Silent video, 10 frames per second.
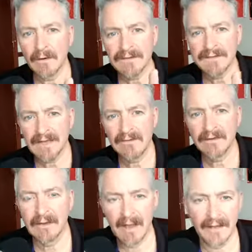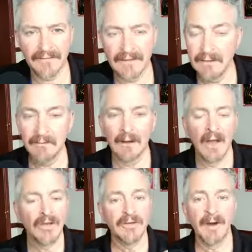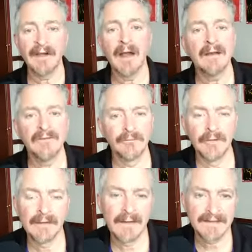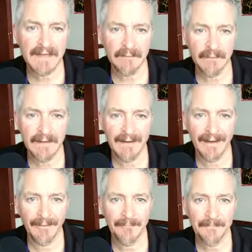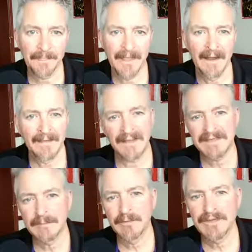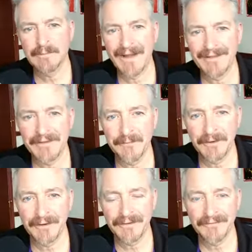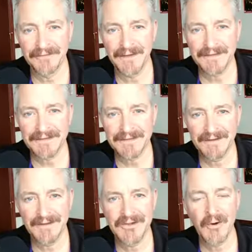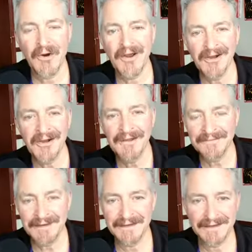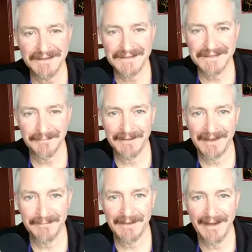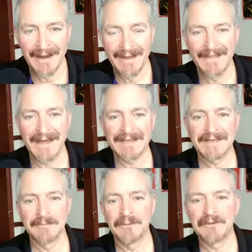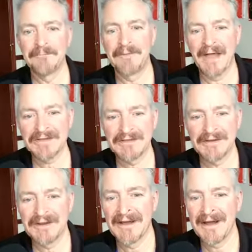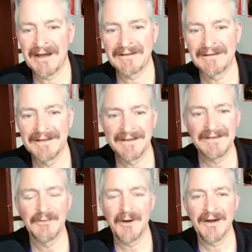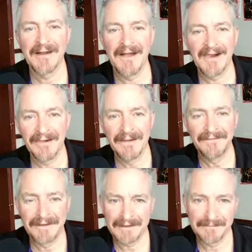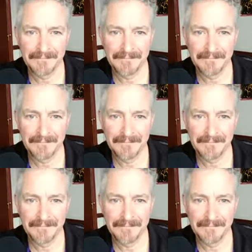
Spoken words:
saving a life. And you might not even realize that right now. That simple smile that you put on your face, you're lifting somebody up. That simple, compassionate hug, you are lifting